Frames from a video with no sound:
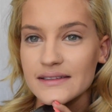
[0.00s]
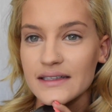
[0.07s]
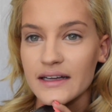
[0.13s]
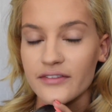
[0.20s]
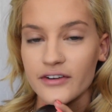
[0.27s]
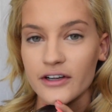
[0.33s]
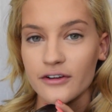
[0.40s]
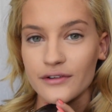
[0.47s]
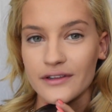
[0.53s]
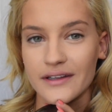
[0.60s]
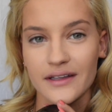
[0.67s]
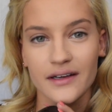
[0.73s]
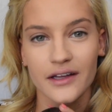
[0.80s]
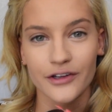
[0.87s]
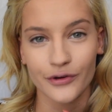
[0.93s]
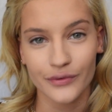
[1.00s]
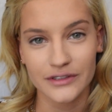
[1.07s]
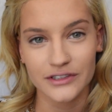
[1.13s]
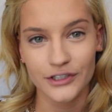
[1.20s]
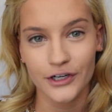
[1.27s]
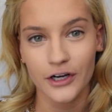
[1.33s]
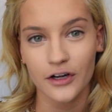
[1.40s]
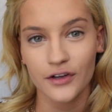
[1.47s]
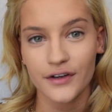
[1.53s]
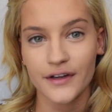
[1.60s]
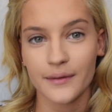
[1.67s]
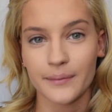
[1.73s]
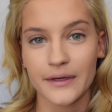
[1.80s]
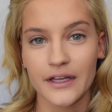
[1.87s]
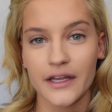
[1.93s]
I forget what the other ones are called,
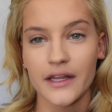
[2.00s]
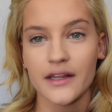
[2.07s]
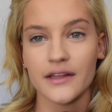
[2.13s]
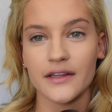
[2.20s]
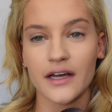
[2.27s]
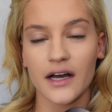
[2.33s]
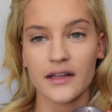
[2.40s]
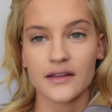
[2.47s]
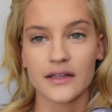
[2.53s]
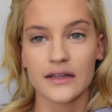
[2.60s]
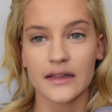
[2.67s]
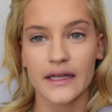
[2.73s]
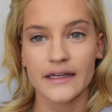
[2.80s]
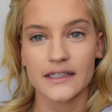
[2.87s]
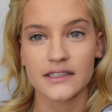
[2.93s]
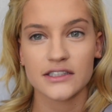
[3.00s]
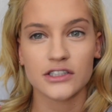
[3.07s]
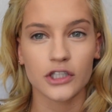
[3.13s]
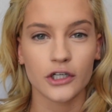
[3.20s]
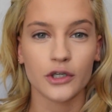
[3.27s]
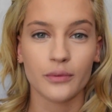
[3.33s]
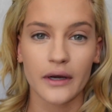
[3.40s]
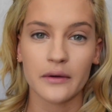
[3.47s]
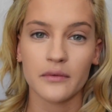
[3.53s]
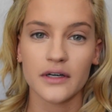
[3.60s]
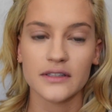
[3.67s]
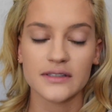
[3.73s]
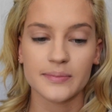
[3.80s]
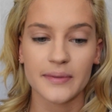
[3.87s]
but not the like stark white ones,